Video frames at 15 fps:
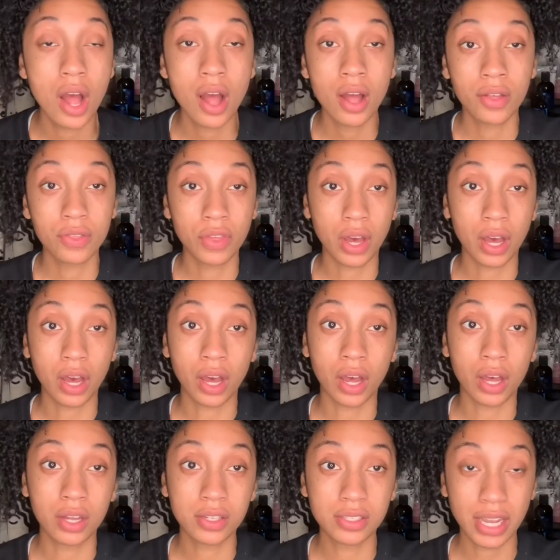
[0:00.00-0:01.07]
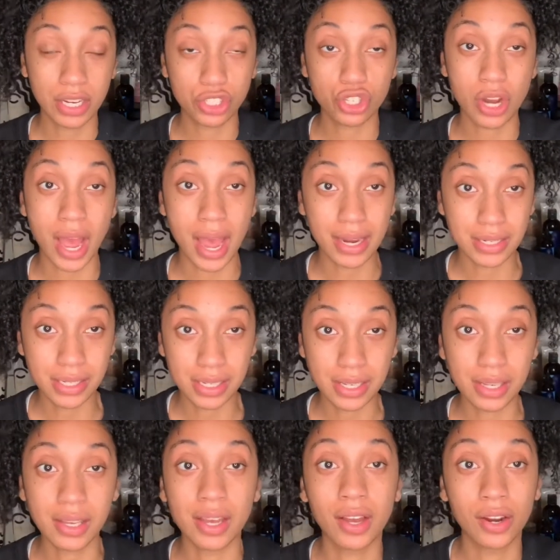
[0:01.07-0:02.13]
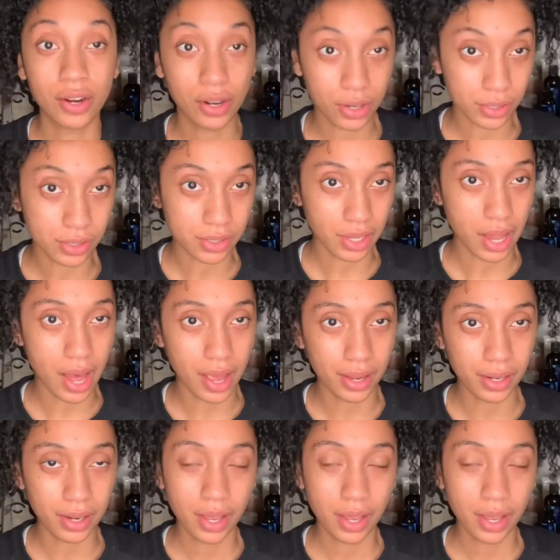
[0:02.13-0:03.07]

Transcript: the Texture ID curls line.